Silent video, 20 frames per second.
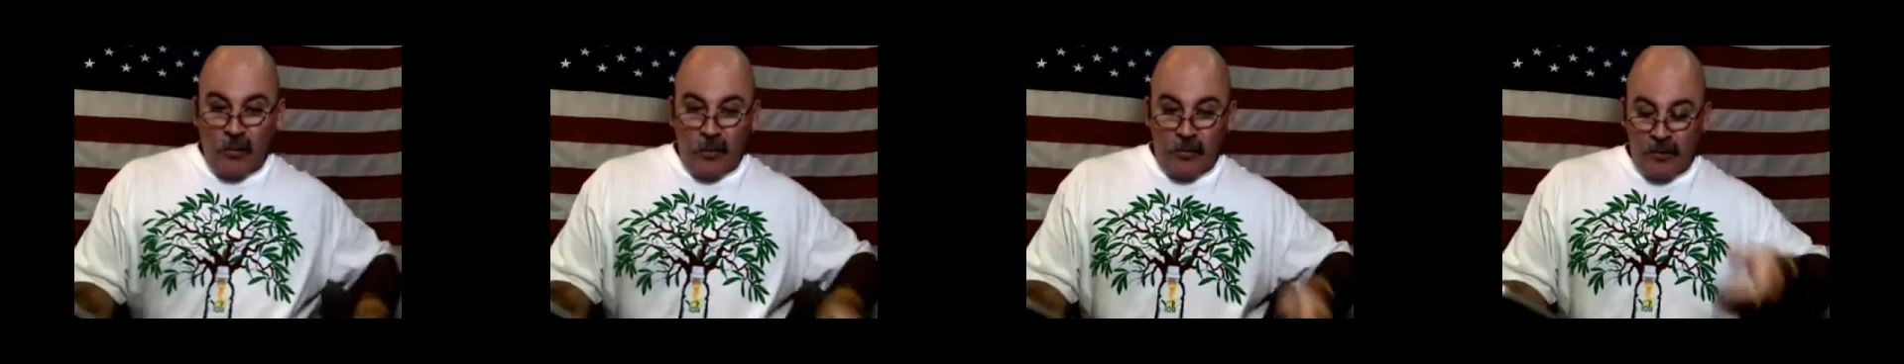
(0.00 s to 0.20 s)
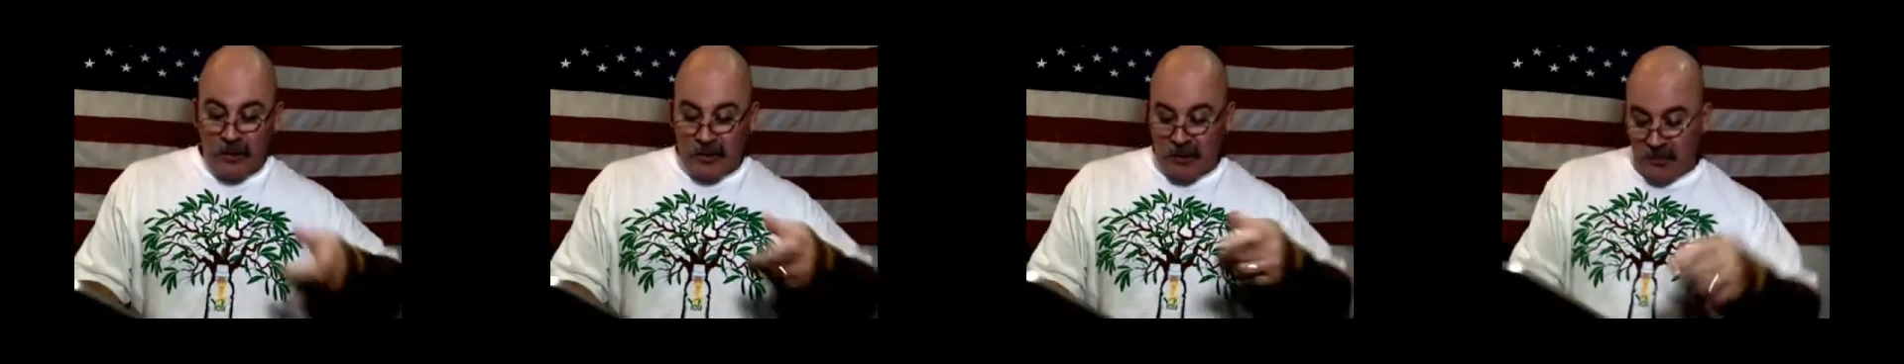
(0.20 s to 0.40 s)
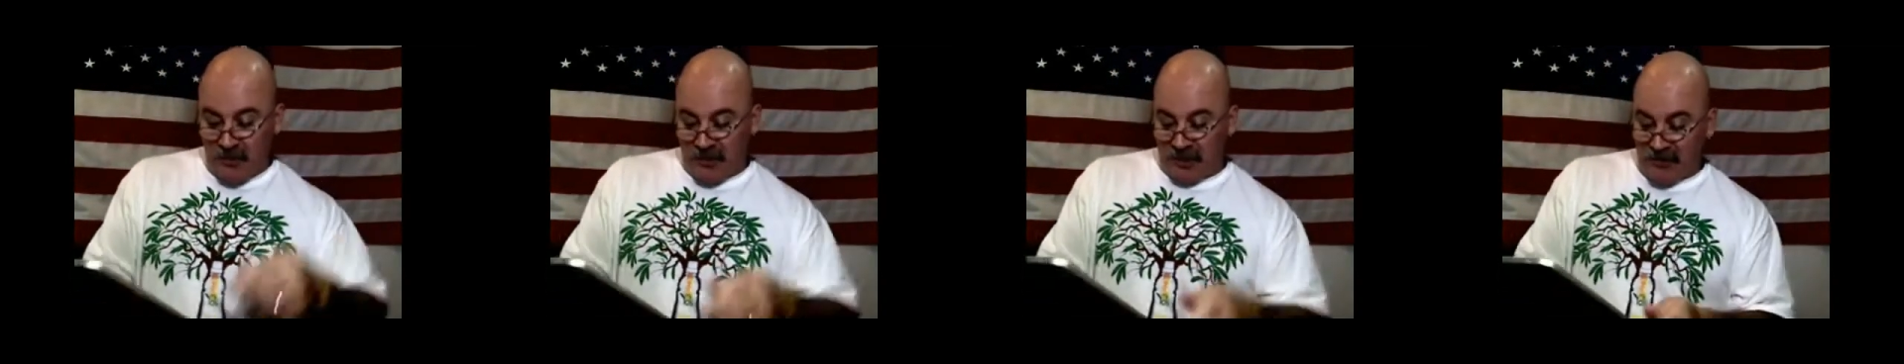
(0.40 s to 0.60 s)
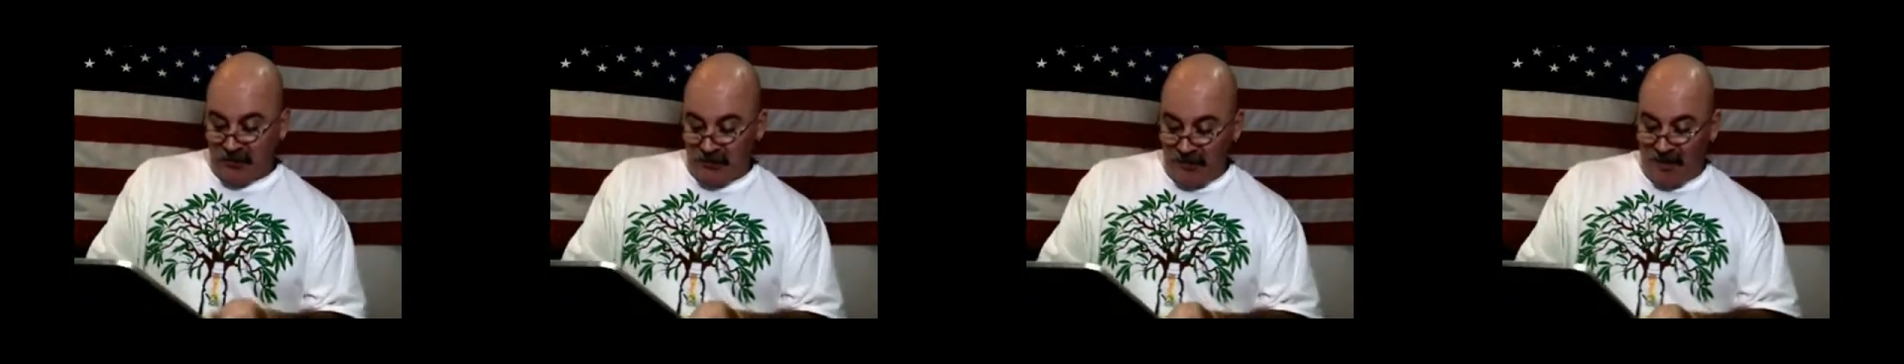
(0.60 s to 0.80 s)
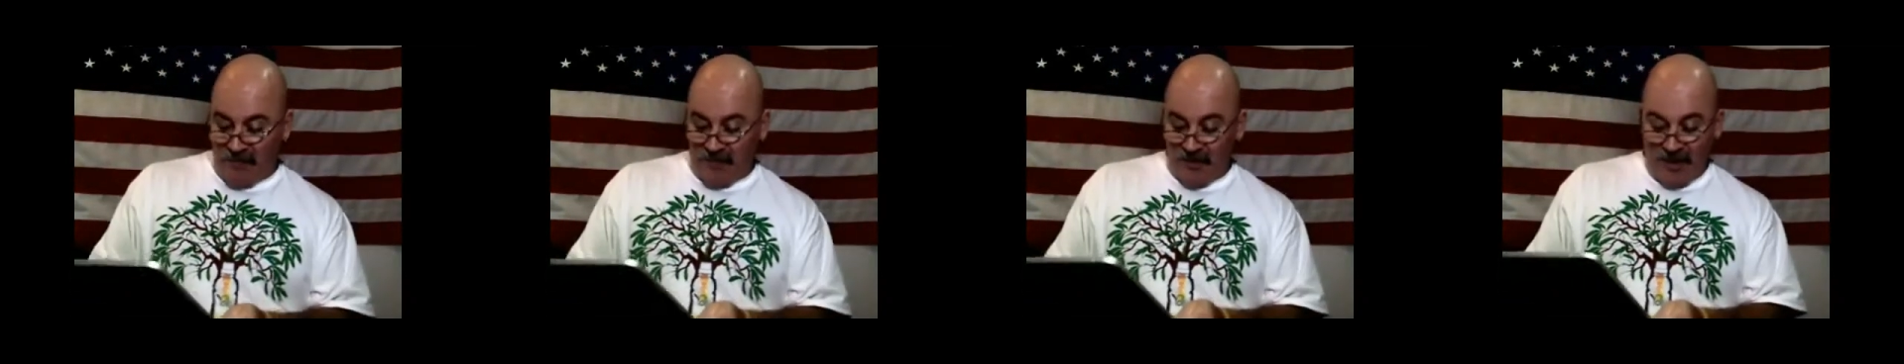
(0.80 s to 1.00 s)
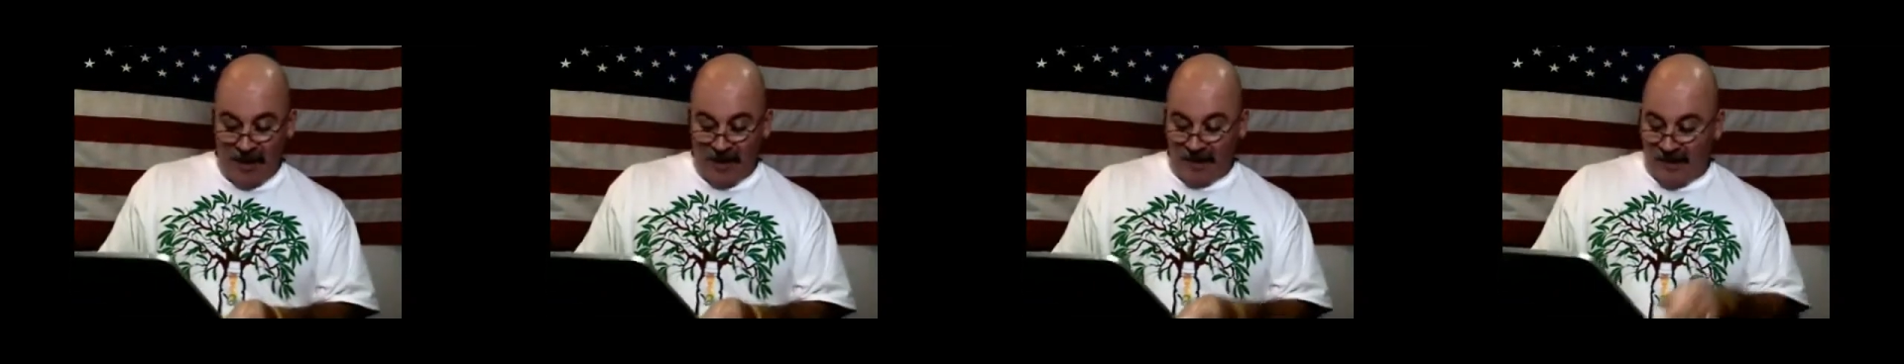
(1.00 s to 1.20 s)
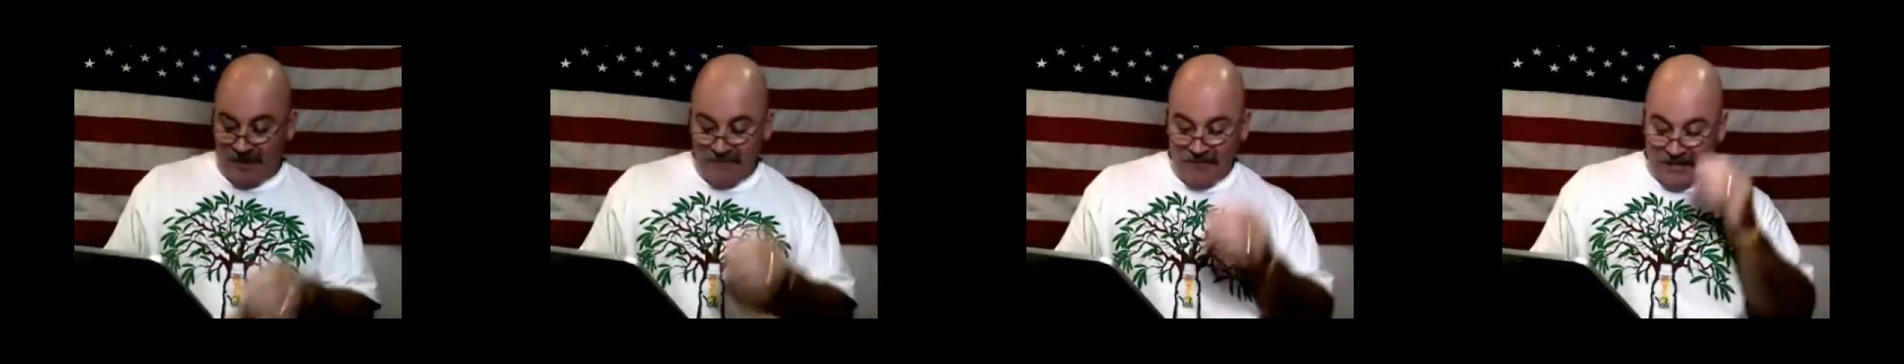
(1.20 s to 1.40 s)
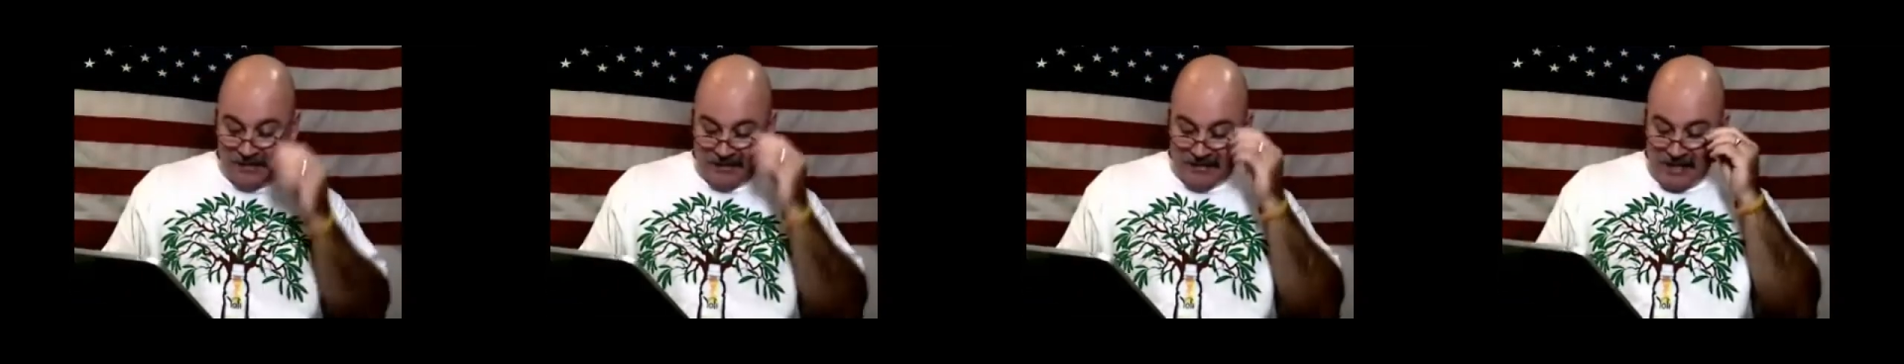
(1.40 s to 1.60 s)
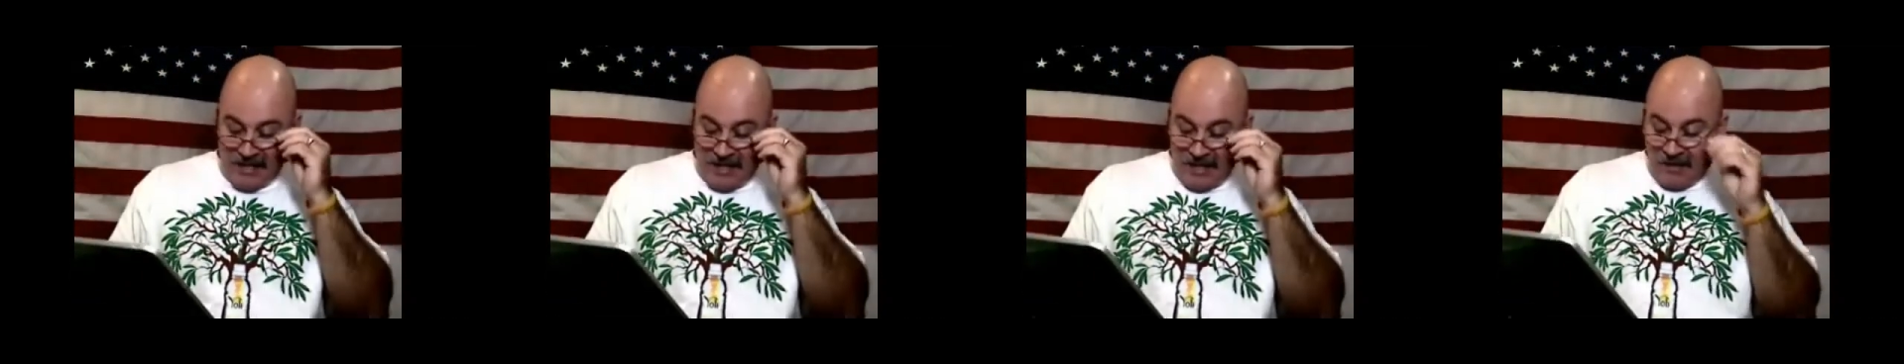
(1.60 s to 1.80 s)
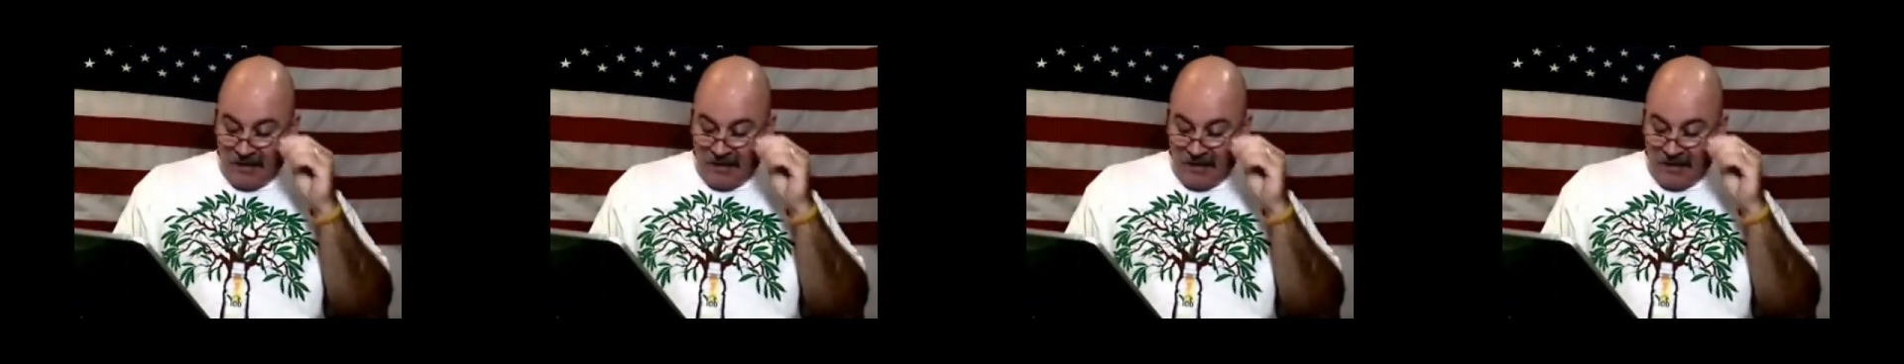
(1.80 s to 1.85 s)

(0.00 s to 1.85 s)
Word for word: We're putting a picture up here. I love this.